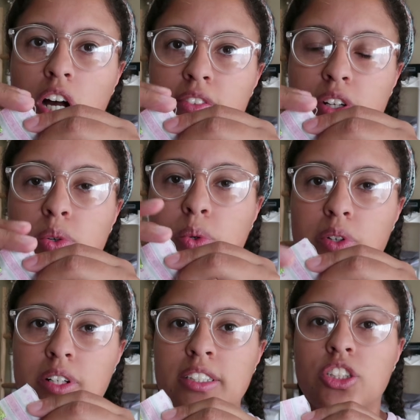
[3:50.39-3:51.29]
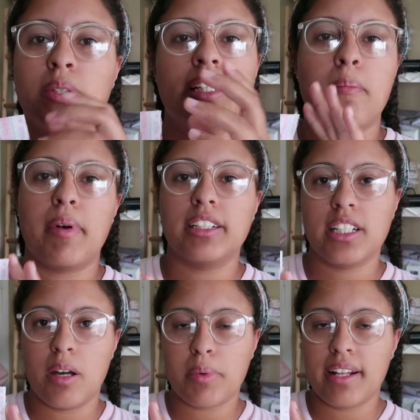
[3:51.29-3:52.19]
off the corners so it's not
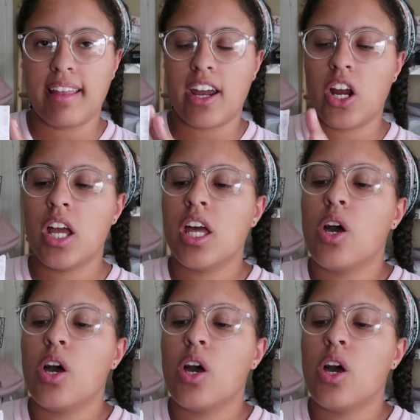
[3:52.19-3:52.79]
bunching up right there.